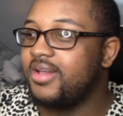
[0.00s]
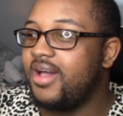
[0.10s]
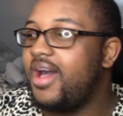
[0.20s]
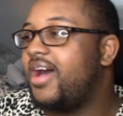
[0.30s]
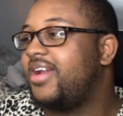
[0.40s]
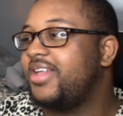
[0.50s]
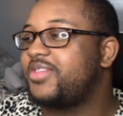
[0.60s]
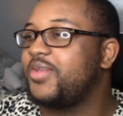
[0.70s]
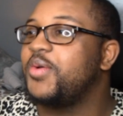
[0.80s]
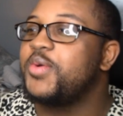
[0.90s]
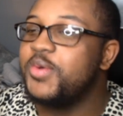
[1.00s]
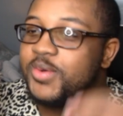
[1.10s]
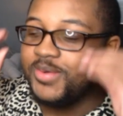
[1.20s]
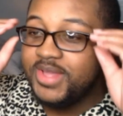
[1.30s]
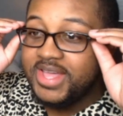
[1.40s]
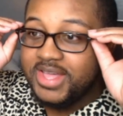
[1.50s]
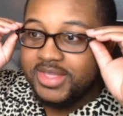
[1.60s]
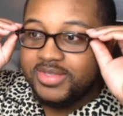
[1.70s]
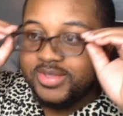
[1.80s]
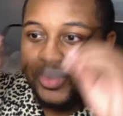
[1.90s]
Oh, that's so cool.
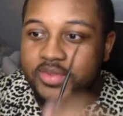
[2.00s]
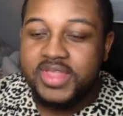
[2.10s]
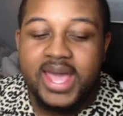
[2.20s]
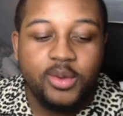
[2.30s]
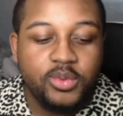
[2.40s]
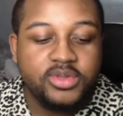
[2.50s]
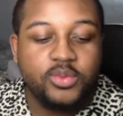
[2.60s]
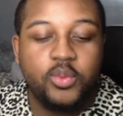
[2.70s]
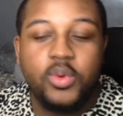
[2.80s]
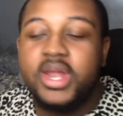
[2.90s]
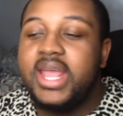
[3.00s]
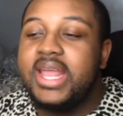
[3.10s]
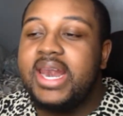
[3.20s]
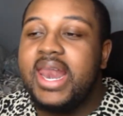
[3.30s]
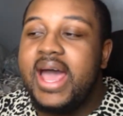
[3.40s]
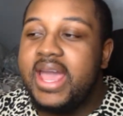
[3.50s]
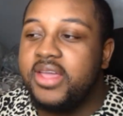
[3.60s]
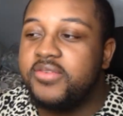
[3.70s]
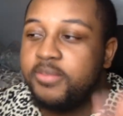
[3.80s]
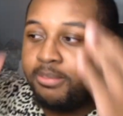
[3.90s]
So that was What a Life